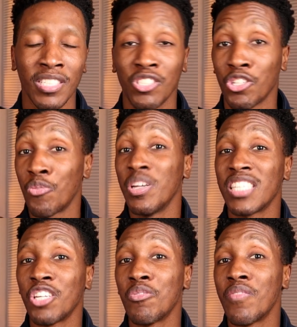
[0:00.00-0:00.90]
So the
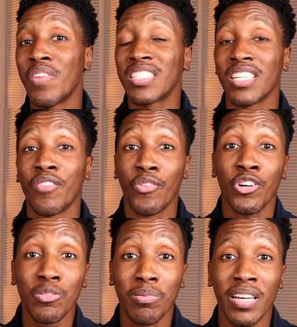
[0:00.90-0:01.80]
reason you invest in the
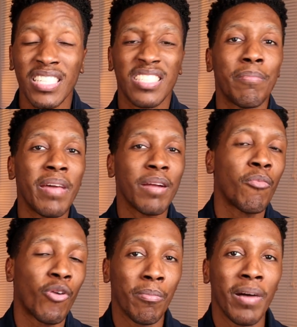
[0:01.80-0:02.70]
first place is to make
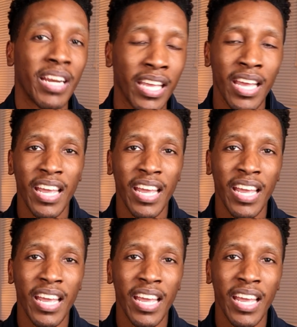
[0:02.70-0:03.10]
more money.